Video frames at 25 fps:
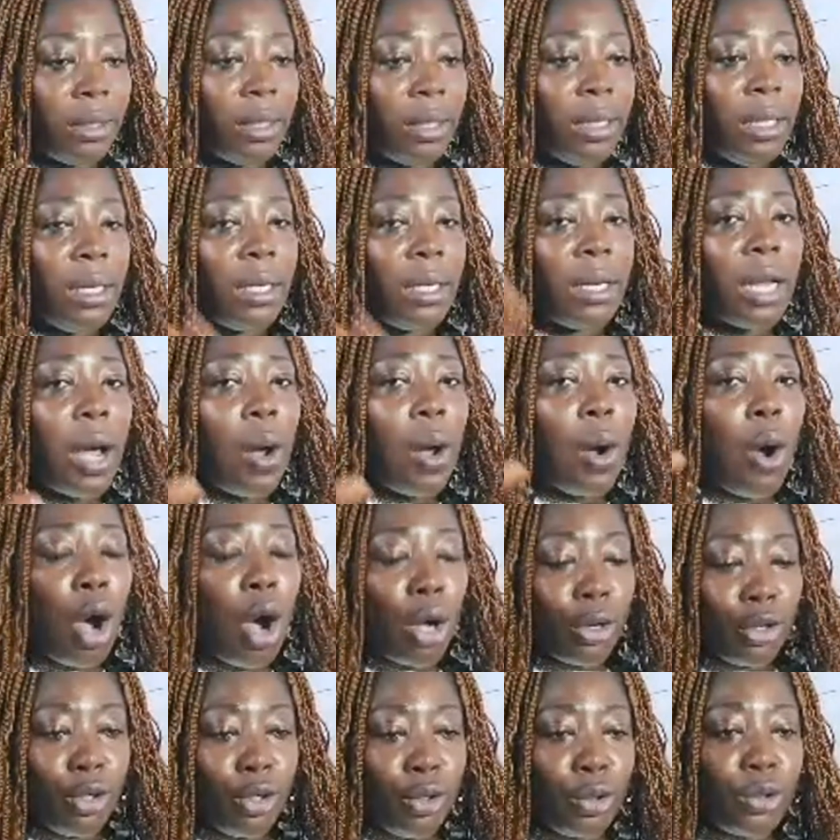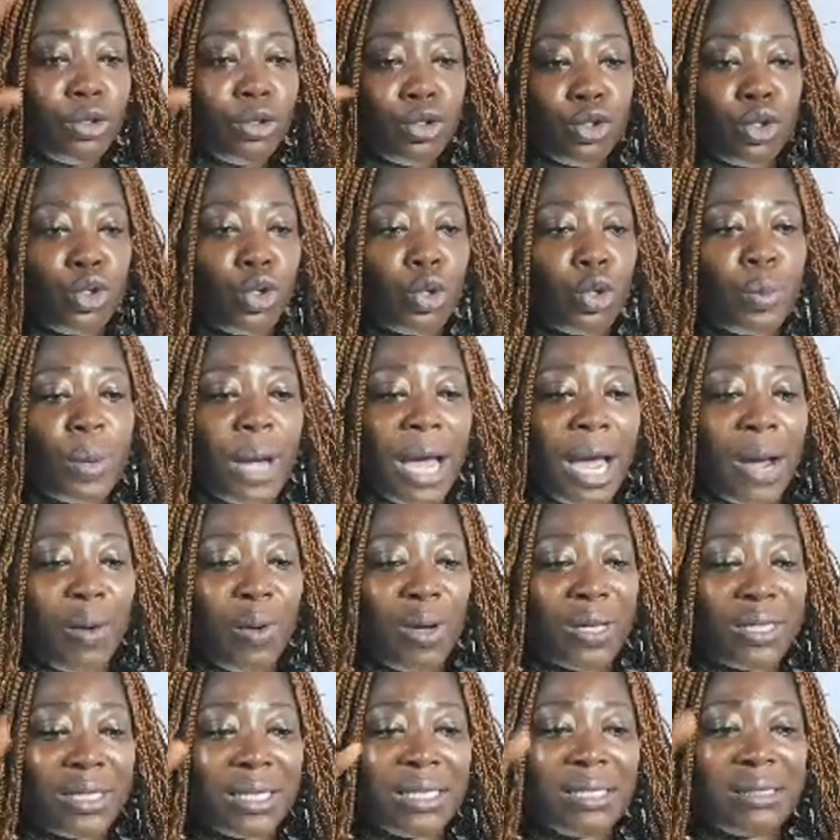Now on YouTube, I
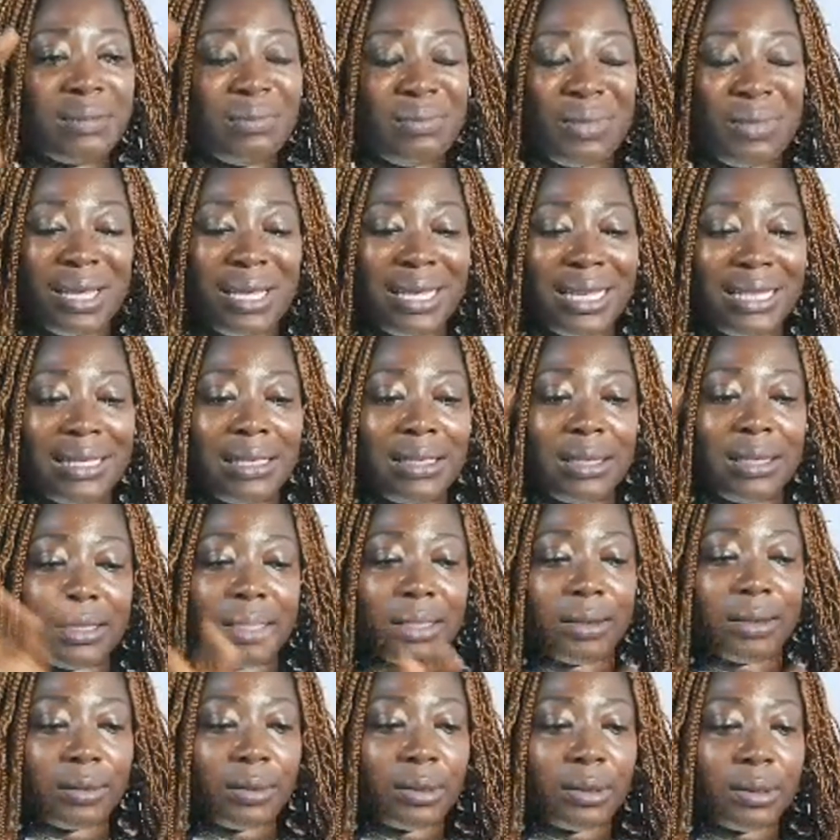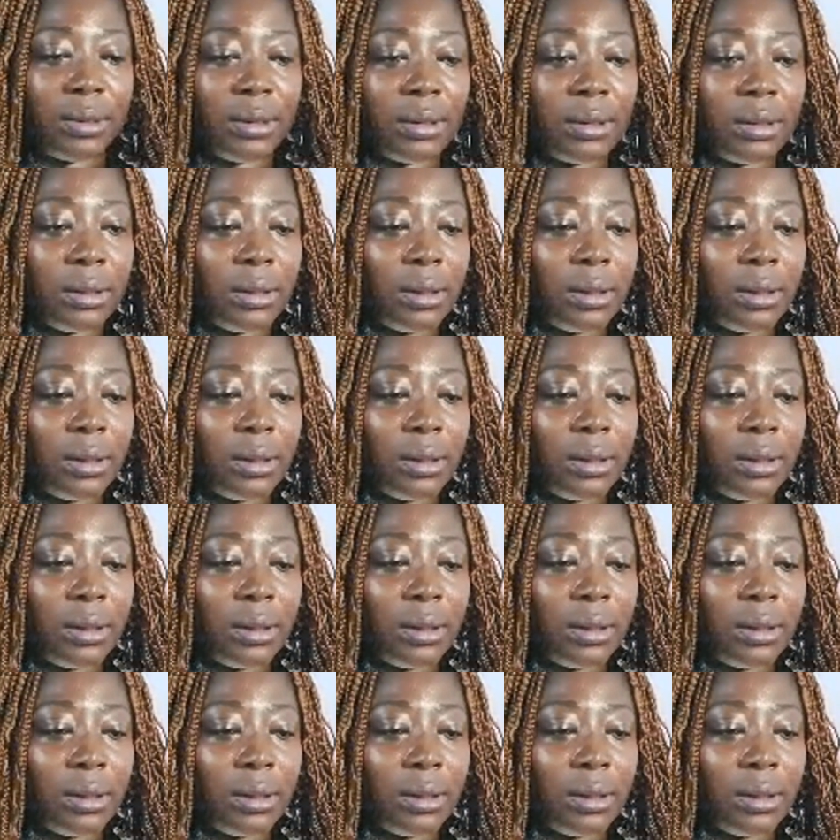wasn't making sales.